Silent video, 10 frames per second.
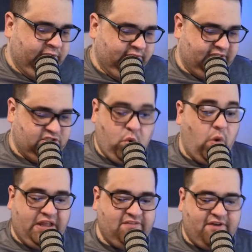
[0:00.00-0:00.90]
That
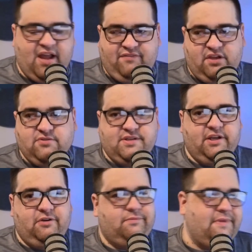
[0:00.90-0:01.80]
25 years
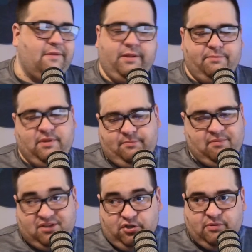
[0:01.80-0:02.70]
ago, maybe
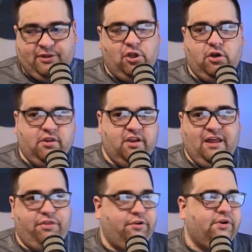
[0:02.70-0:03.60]
a little bit longer than that,
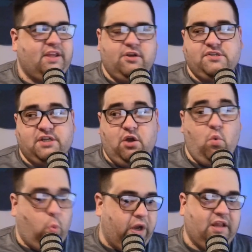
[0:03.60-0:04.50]
30 years ago,
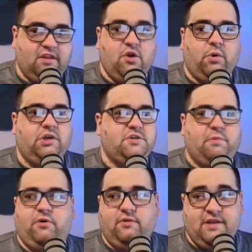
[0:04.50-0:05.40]
winning the Orange
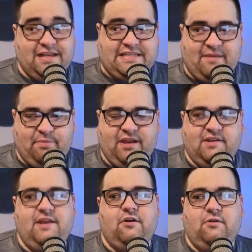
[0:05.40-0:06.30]
Bowl is a big
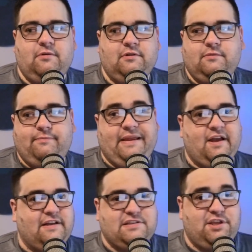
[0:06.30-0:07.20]
deal
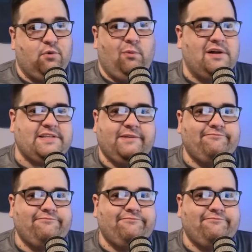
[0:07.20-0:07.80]
because there wasn't